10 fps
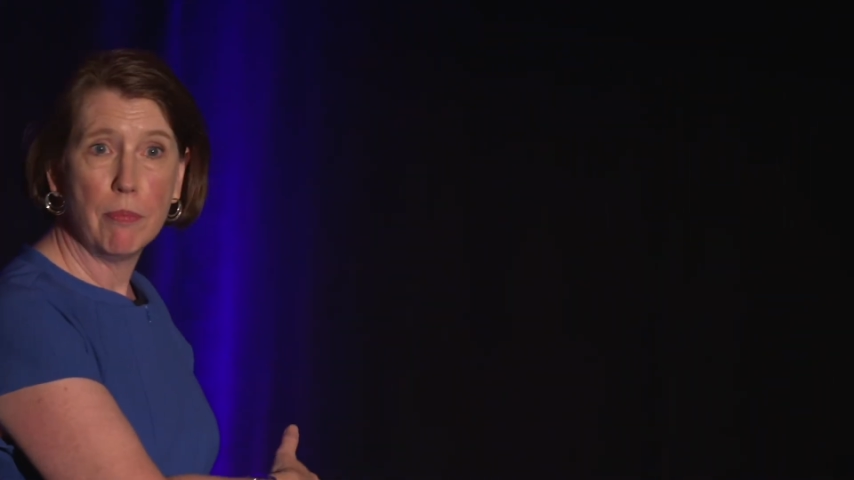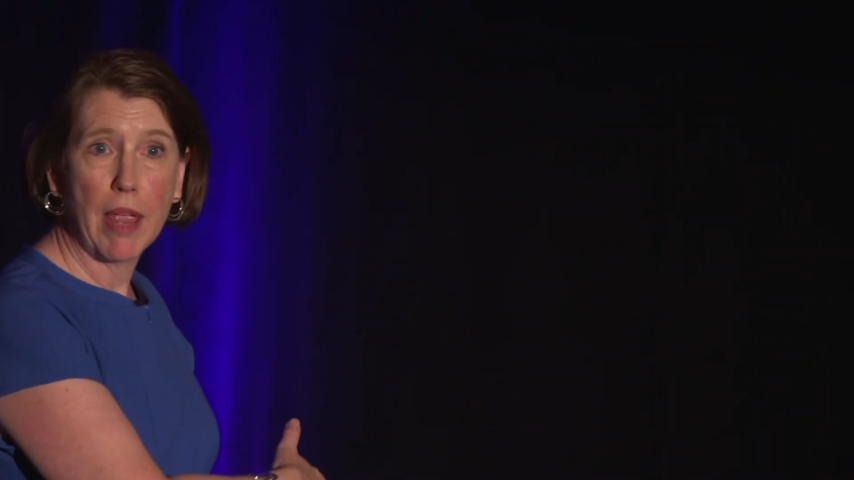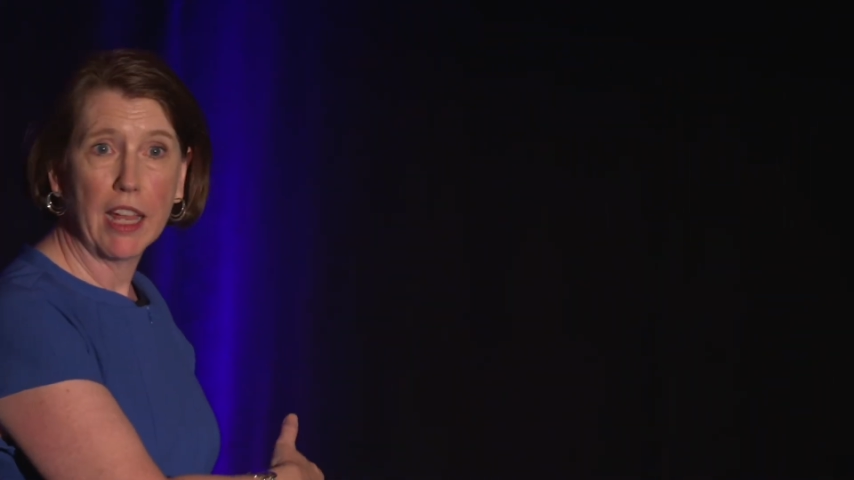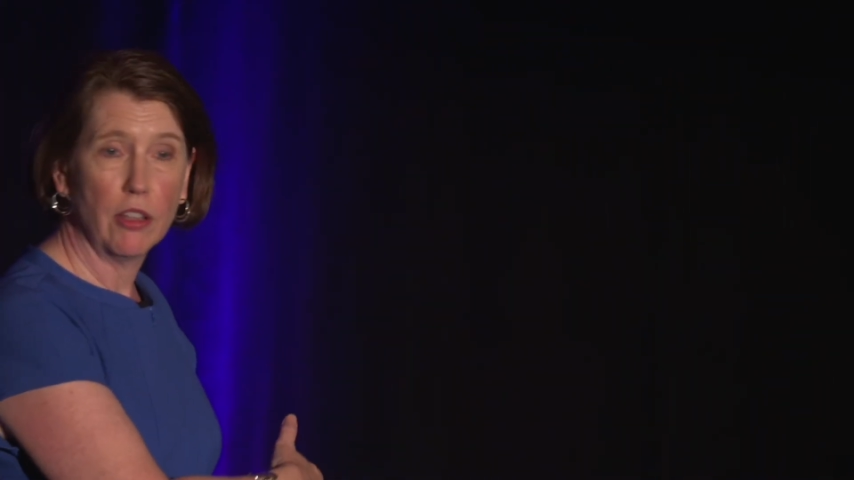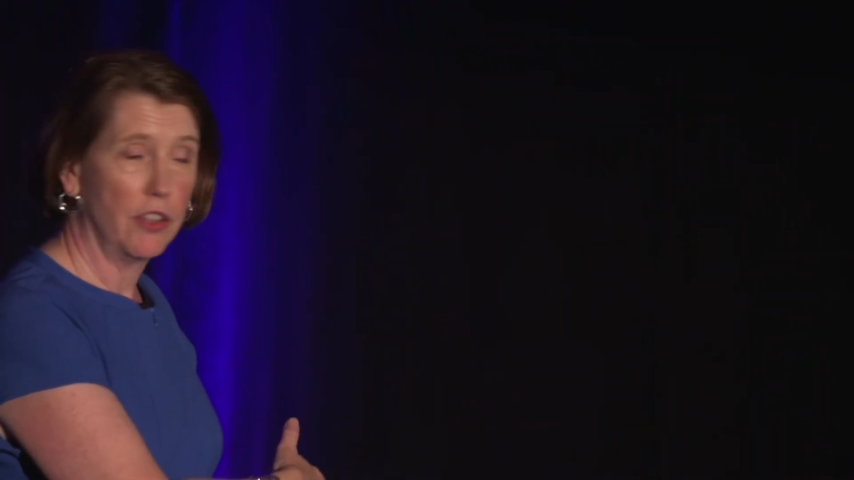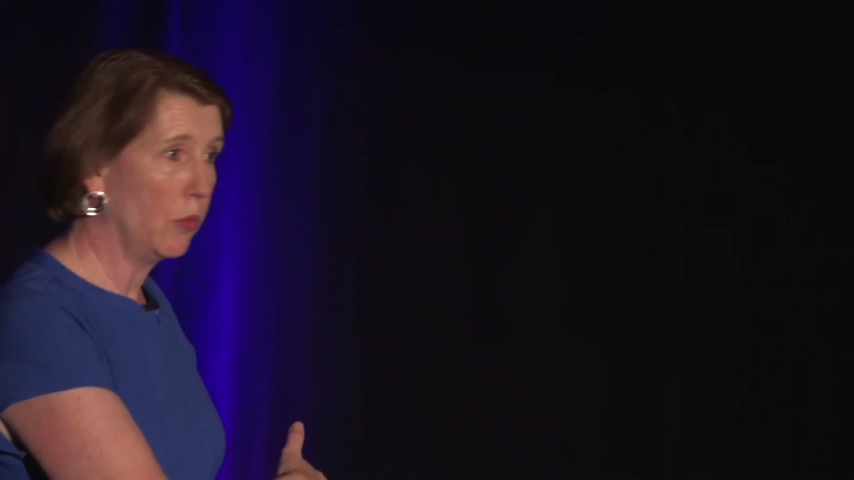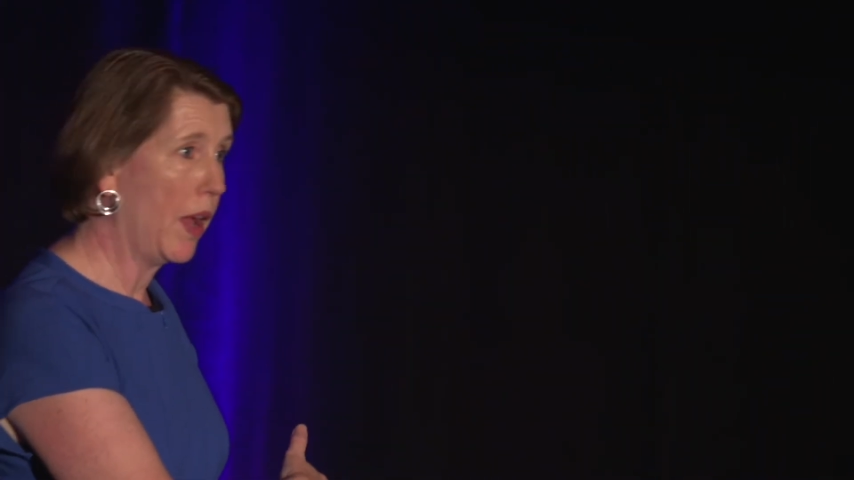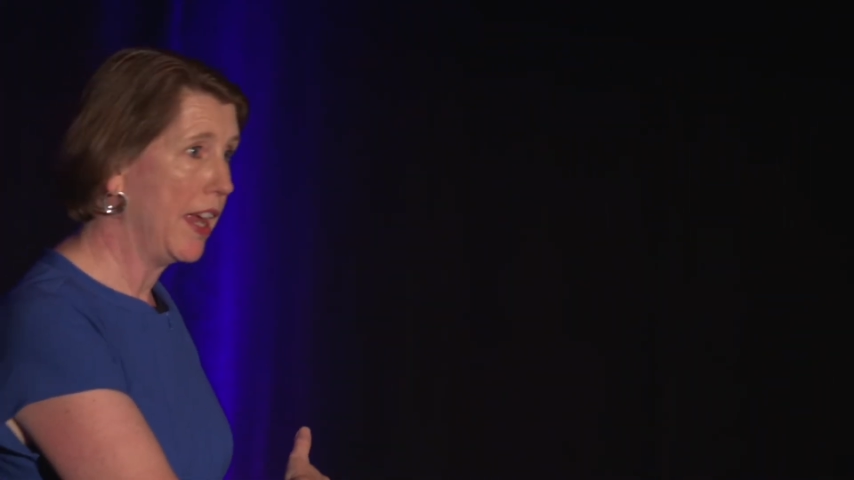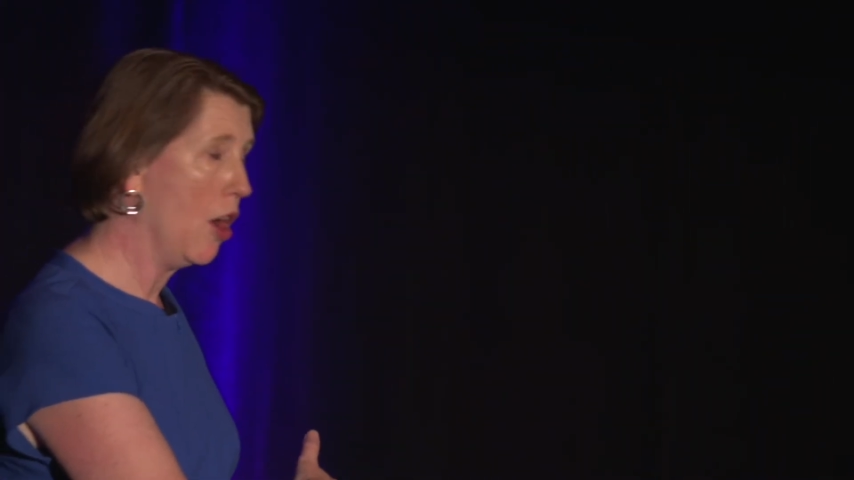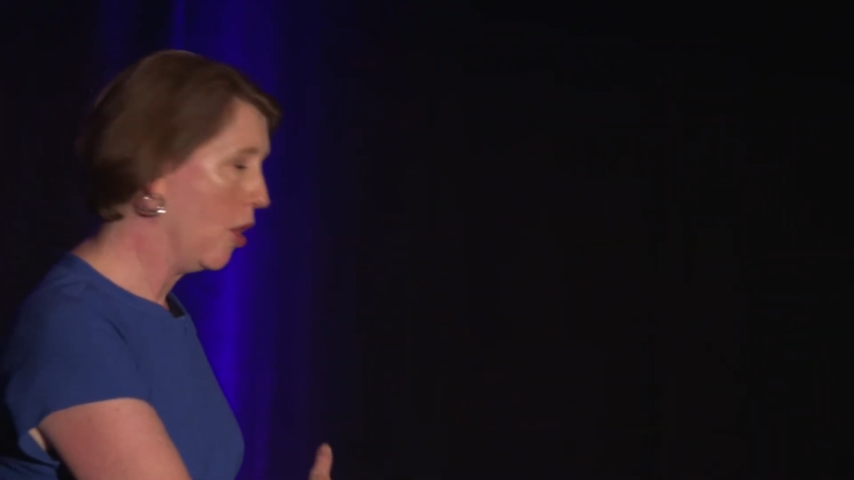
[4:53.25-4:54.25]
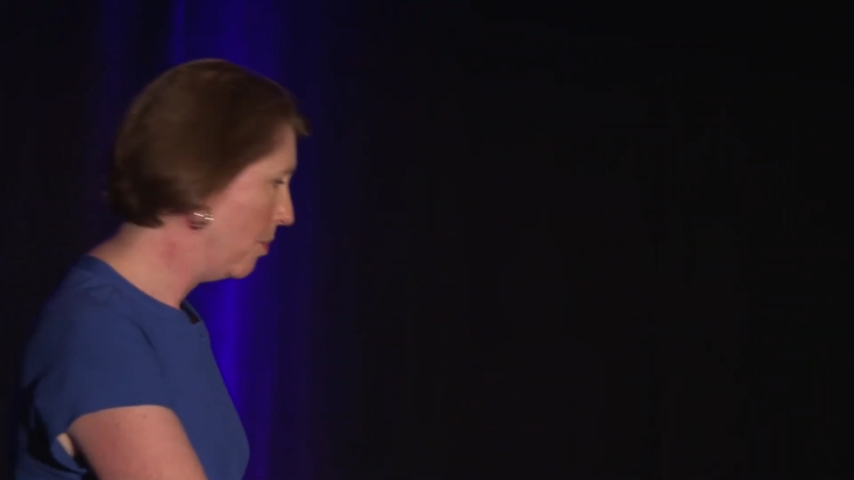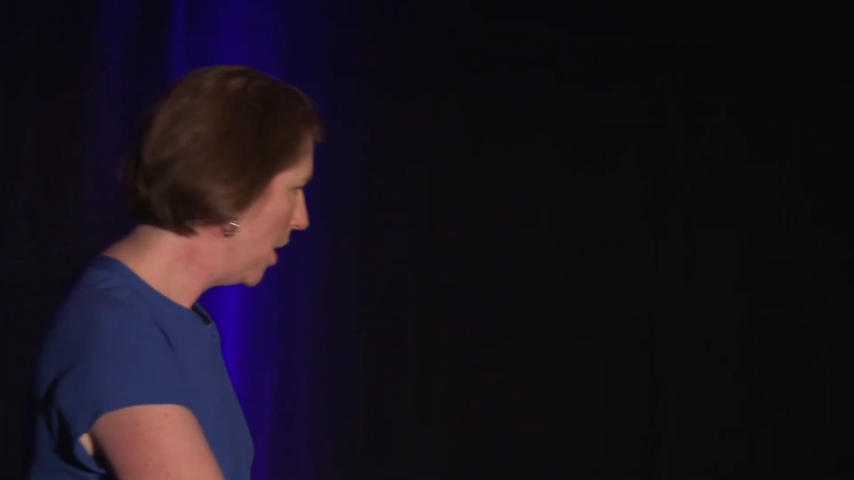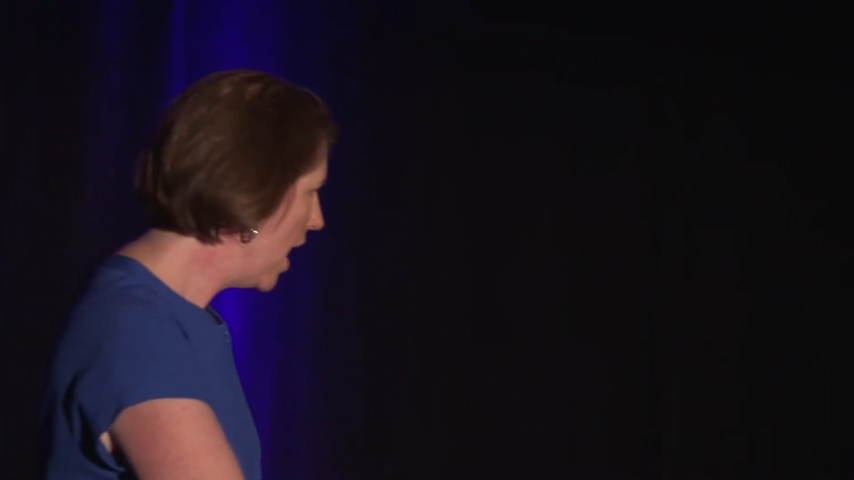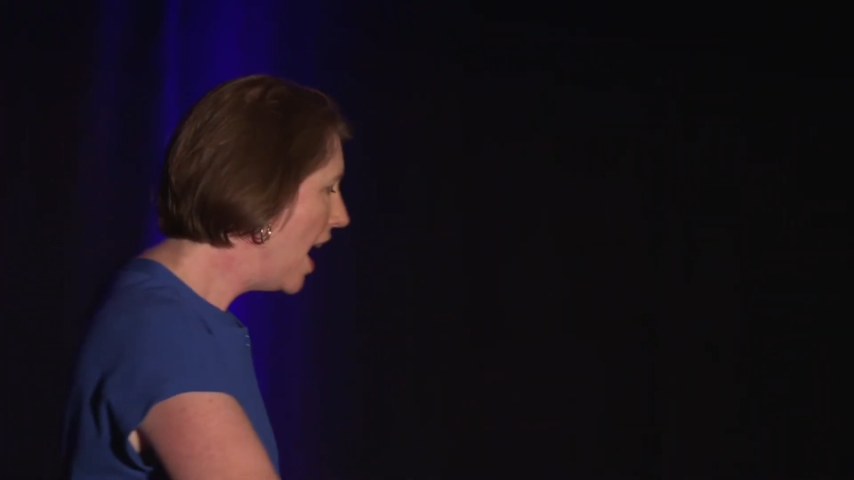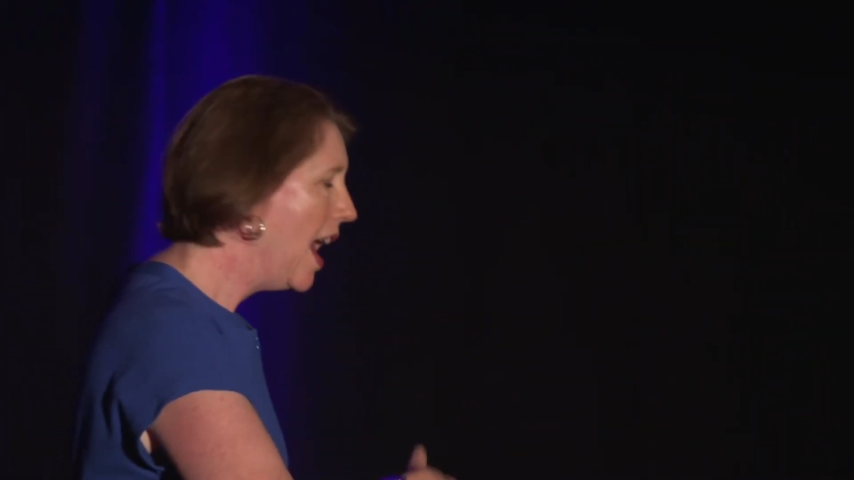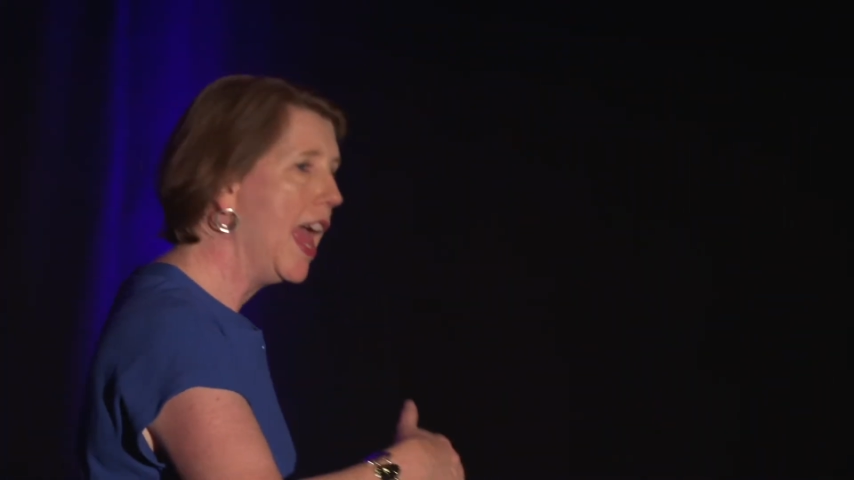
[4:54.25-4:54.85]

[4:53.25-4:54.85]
up the mail on the way home,